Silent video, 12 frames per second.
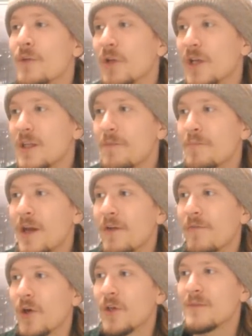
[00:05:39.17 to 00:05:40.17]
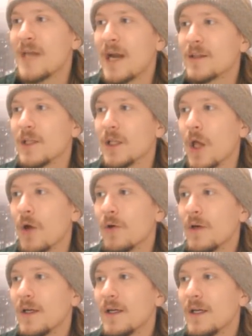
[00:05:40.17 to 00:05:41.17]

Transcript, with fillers: Look at the bear volume down at the low.